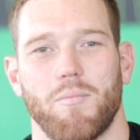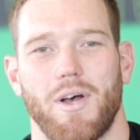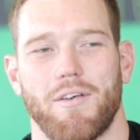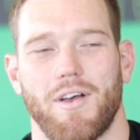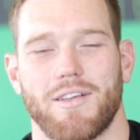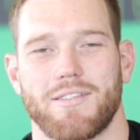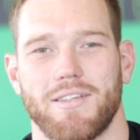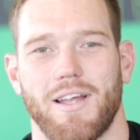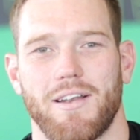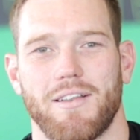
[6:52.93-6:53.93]
I see
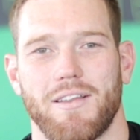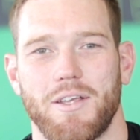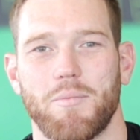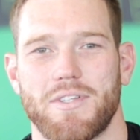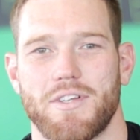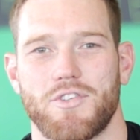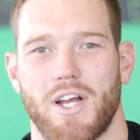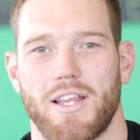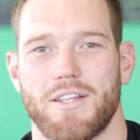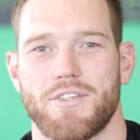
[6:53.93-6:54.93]
that him as a
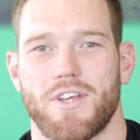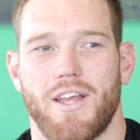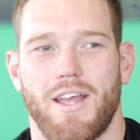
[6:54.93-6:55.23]
challenge.